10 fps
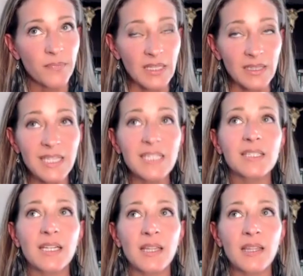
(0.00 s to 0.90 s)
At
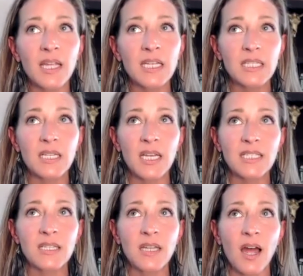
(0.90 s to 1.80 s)
least
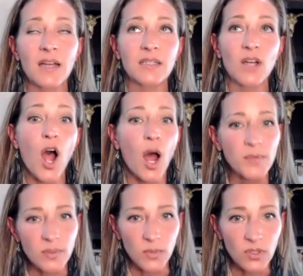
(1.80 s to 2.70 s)
it's not
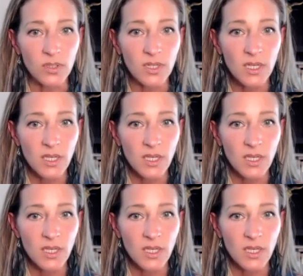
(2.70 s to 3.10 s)
optimal.